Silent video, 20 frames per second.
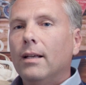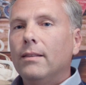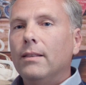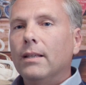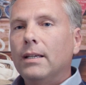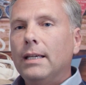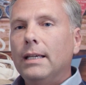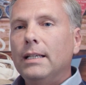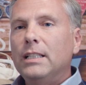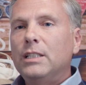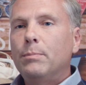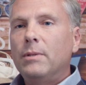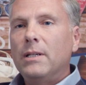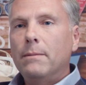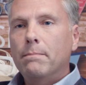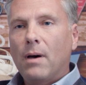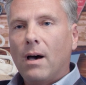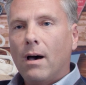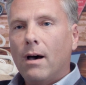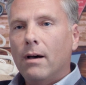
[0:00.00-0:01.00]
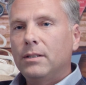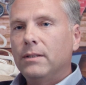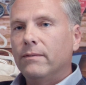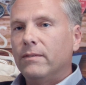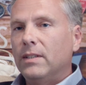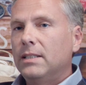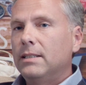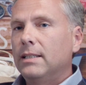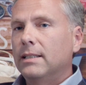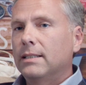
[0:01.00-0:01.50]
The key to being part of
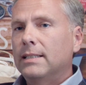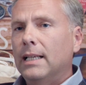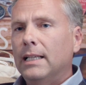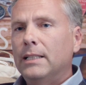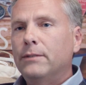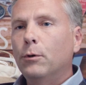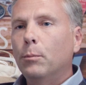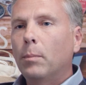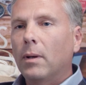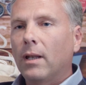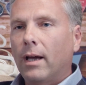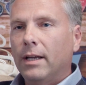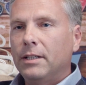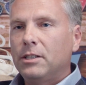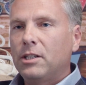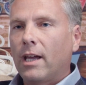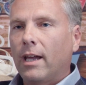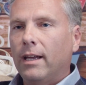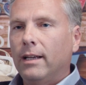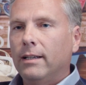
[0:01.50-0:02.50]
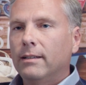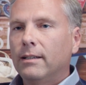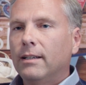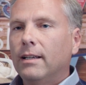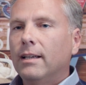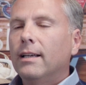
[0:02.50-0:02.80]
this successful supply chain